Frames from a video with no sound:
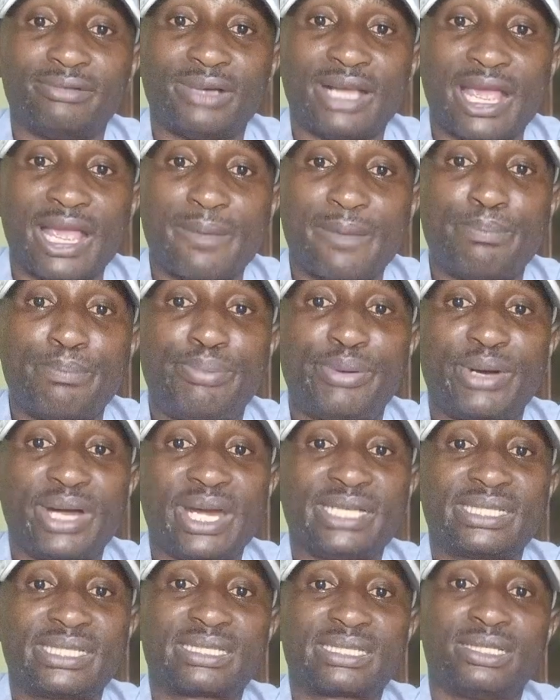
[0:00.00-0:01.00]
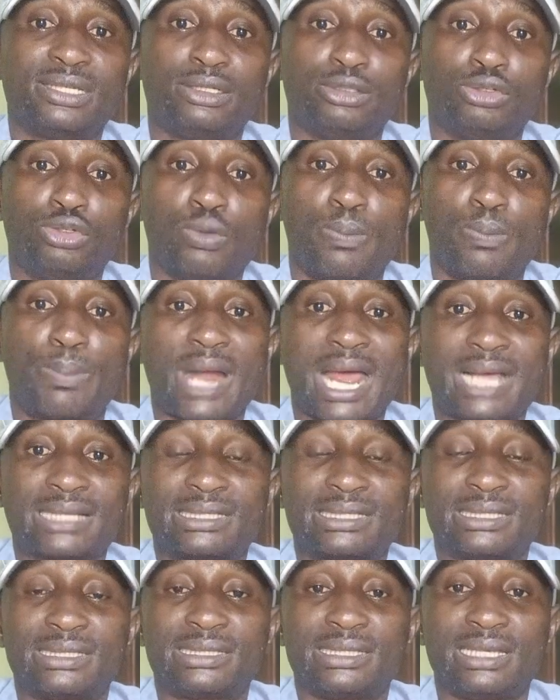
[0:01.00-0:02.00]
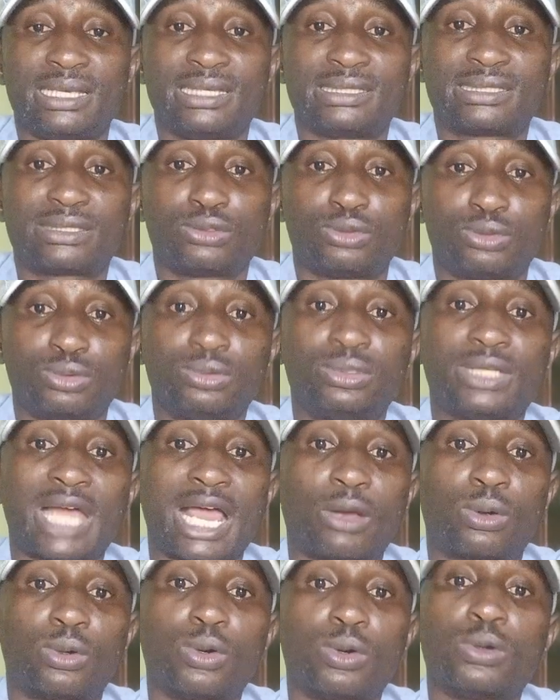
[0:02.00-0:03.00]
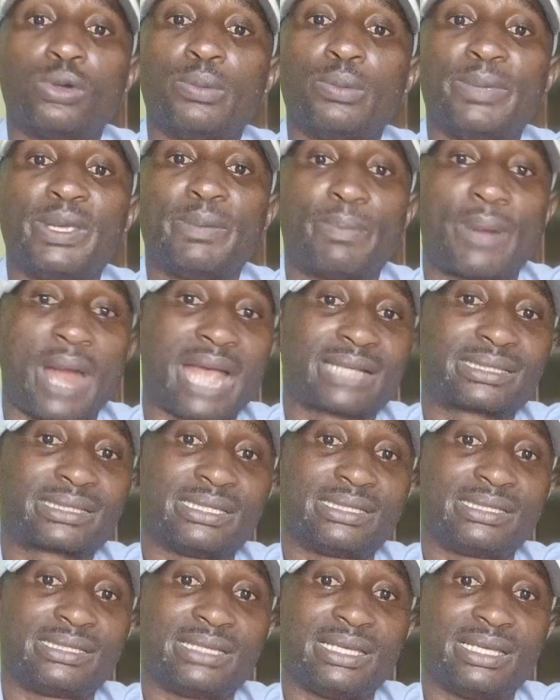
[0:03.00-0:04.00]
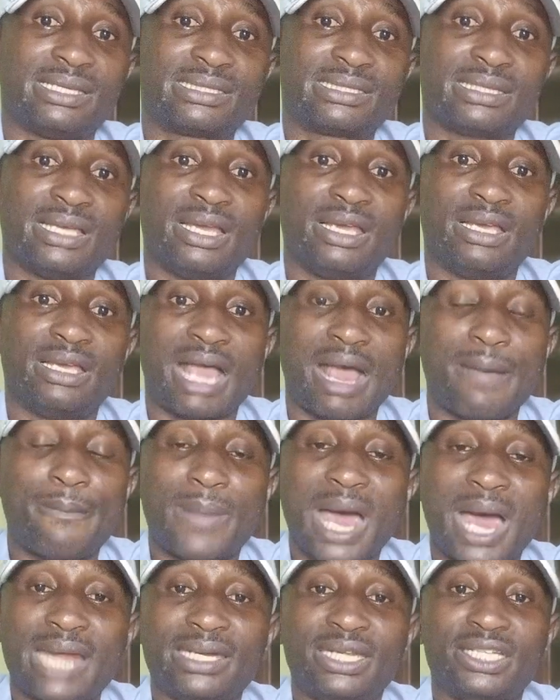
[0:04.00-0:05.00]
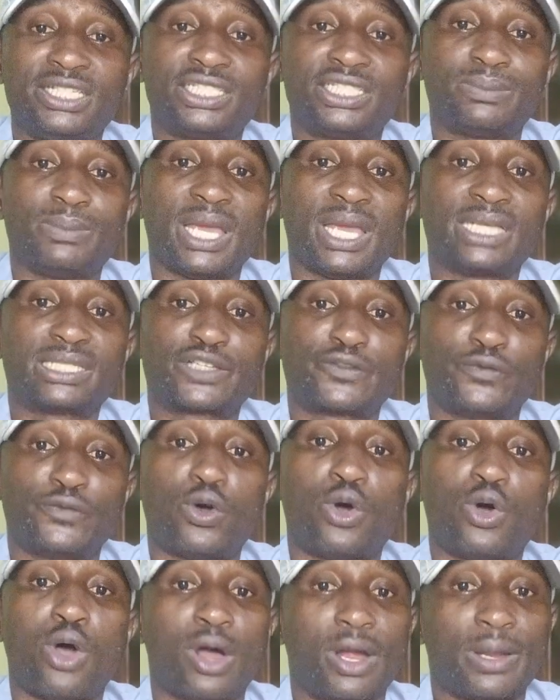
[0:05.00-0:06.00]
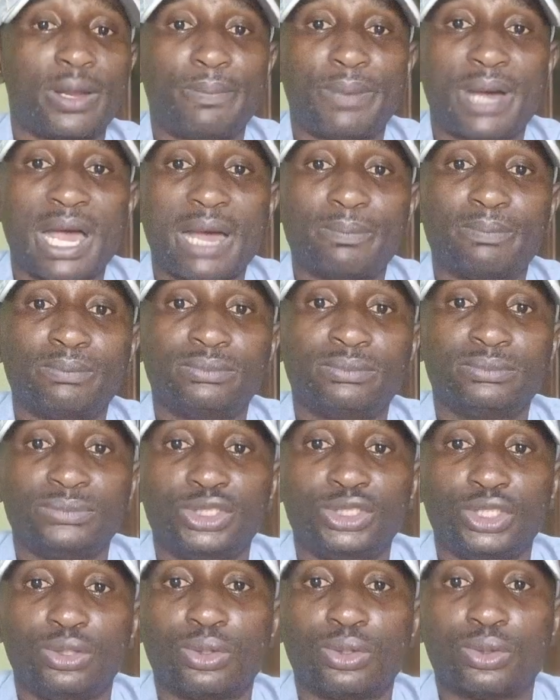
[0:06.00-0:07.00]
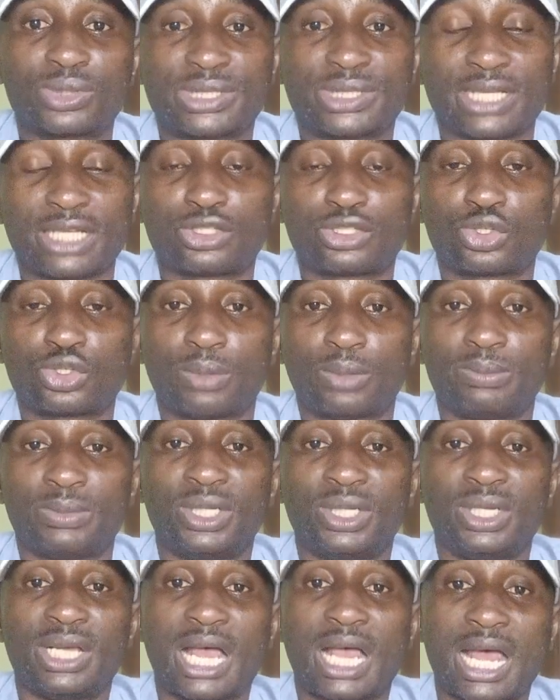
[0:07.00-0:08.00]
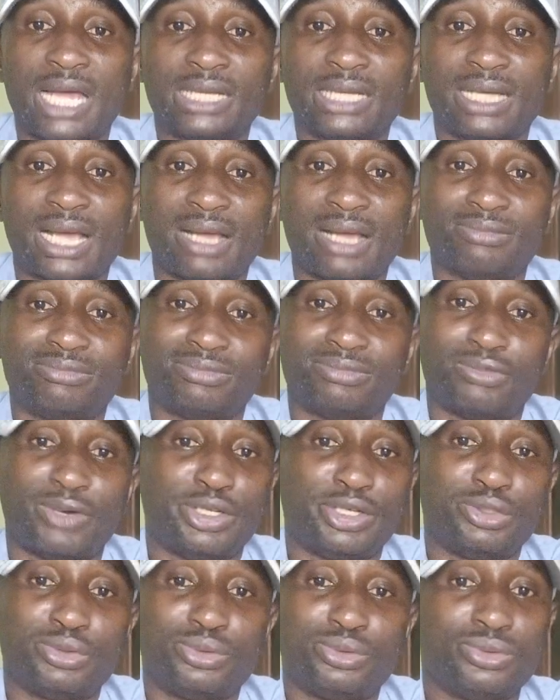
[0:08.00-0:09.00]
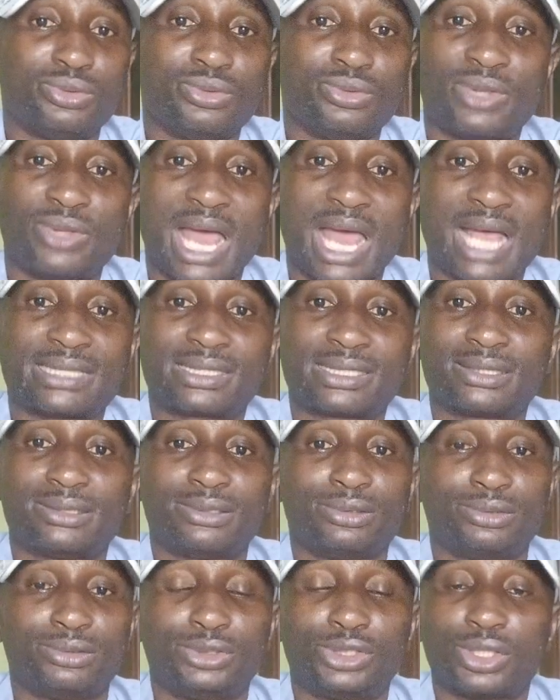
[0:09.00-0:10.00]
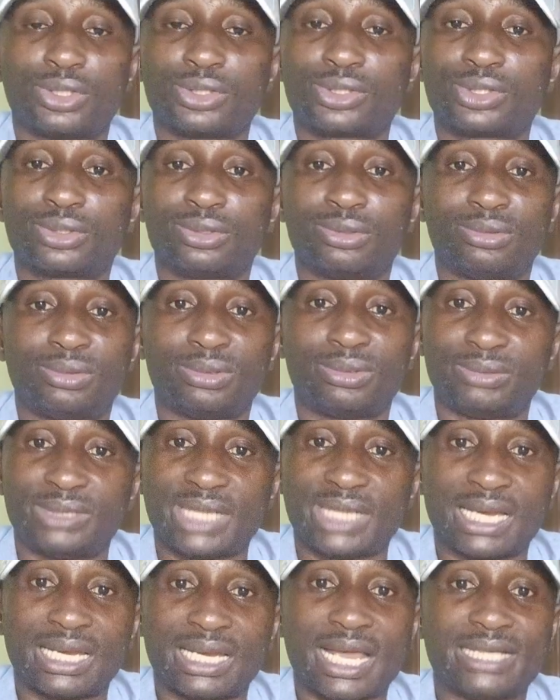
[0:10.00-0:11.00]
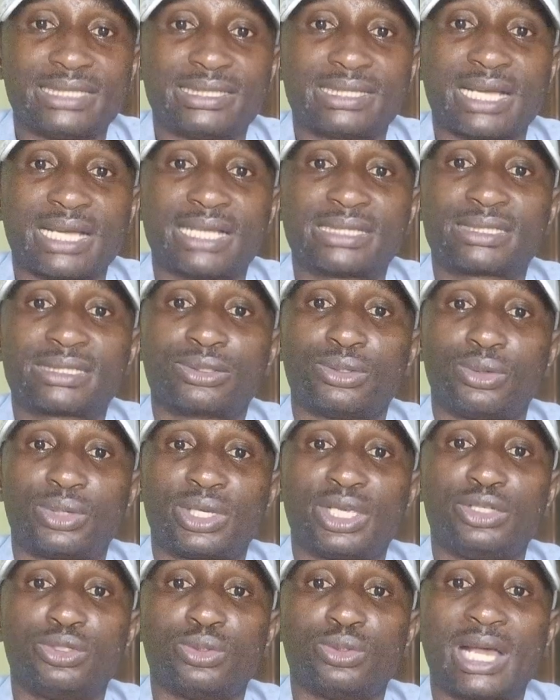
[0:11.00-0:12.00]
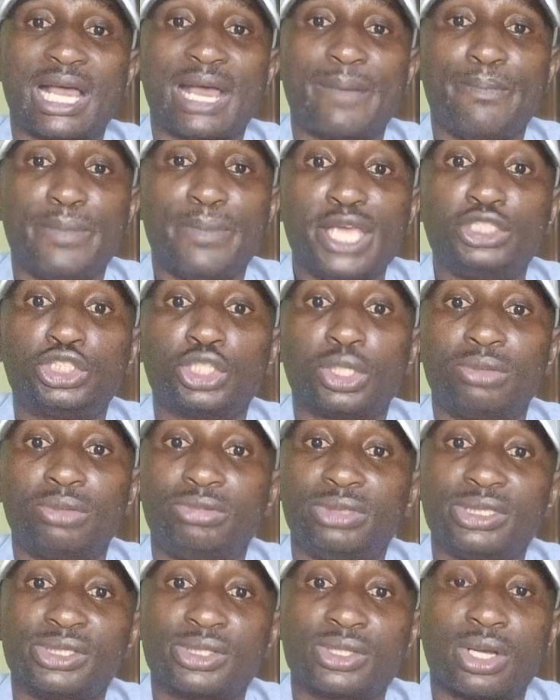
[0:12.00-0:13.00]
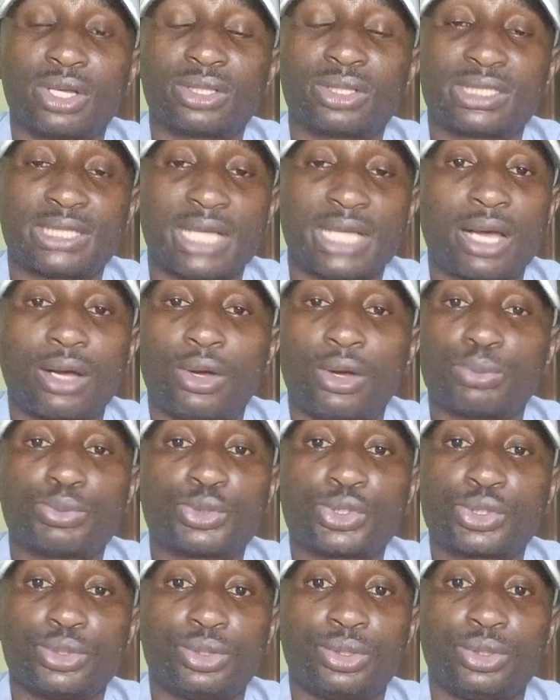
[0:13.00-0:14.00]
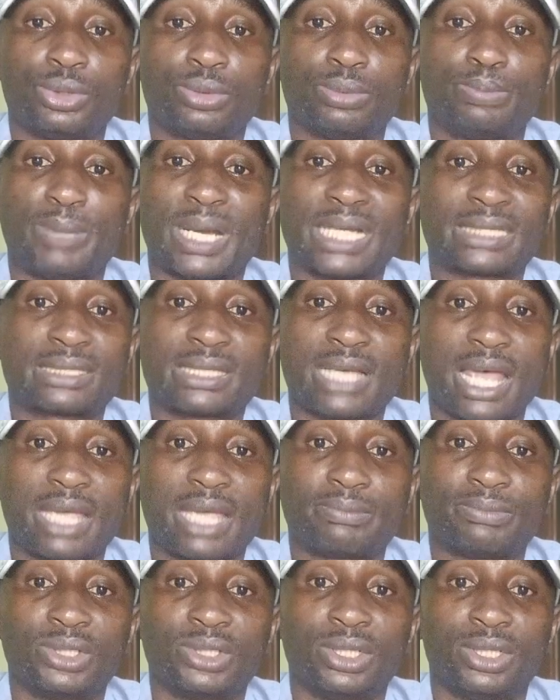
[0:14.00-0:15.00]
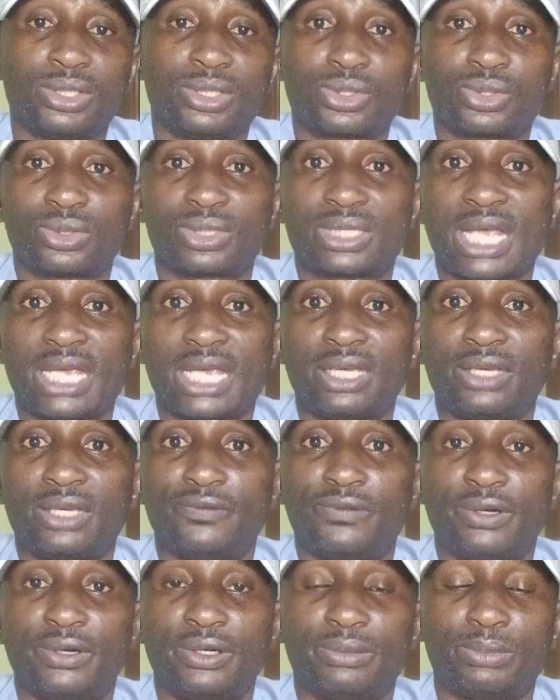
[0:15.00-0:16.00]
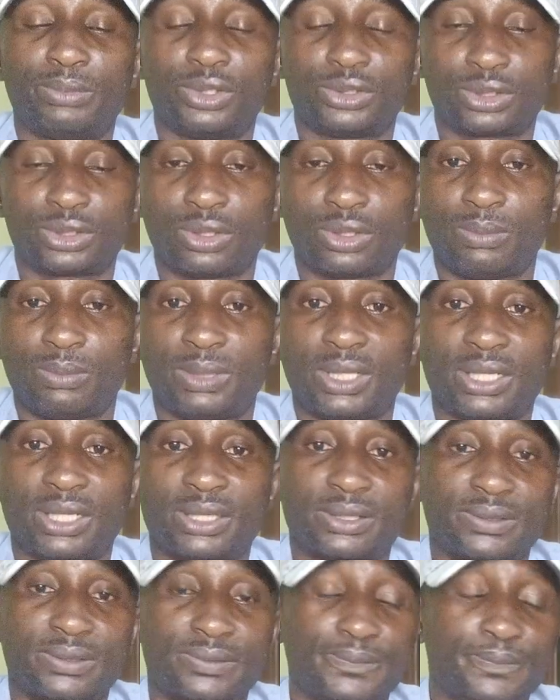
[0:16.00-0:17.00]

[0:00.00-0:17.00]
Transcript: embrace good practices, good agronomy practices and management for oil palm setup. And when you do that, you just realize that okay, you can measure results that comes to you per time. So thank you very much. God bless.